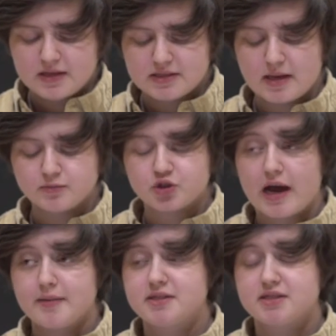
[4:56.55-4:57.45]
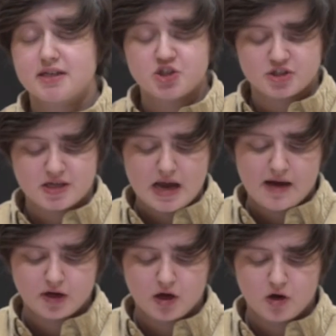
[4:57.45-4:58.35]
Some tribes, such as the
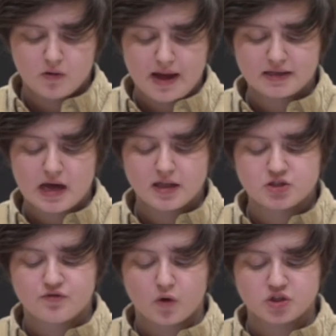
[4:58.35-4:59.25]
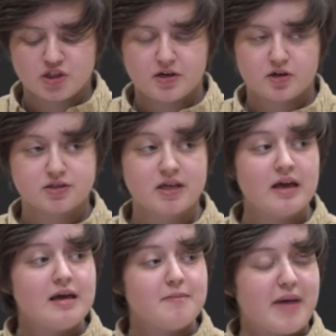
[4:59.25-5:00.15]
Navajo, acknowledge 4 genders:
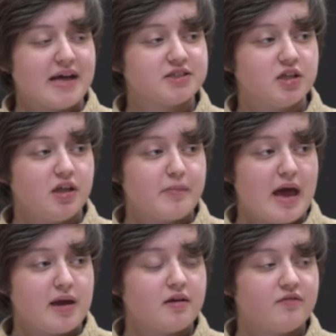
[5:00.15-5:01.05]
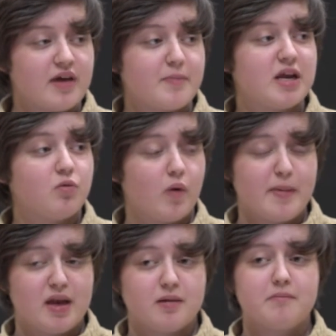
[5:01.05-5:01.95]
masculine men, feminine
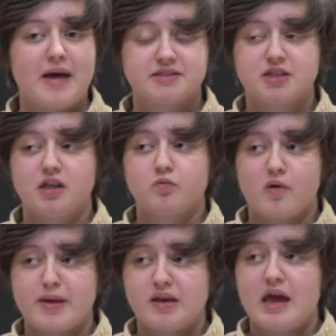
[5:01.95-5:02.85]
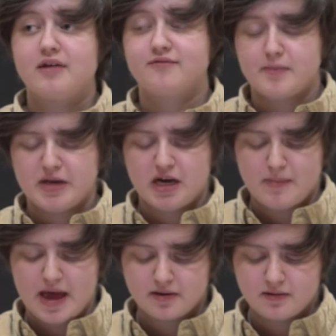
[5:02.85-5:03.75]
women, and feminine
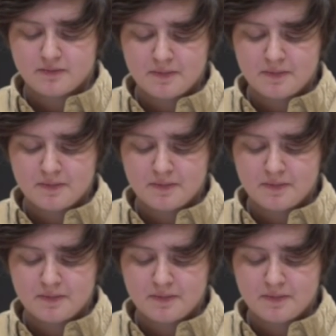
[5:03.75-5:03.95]
men.